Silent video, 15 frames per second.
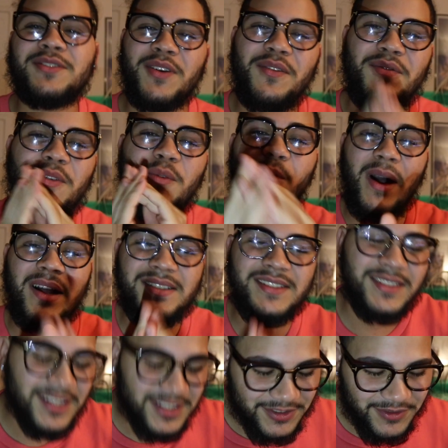So if you're
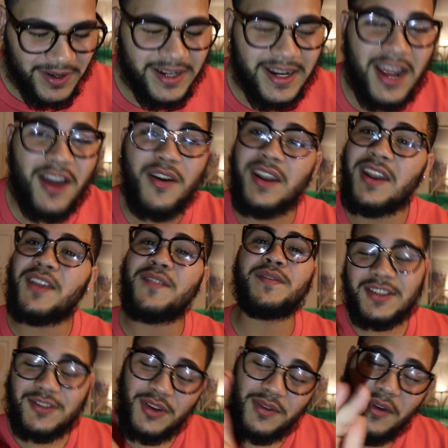watching this right now,
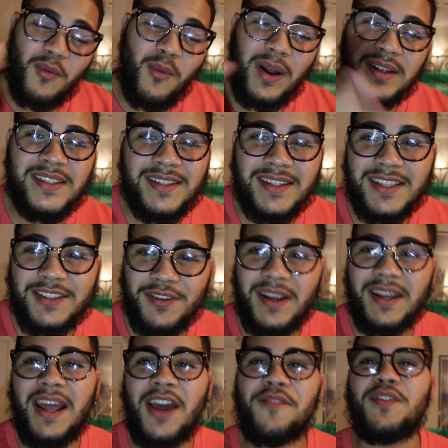and so if you're watching this right now,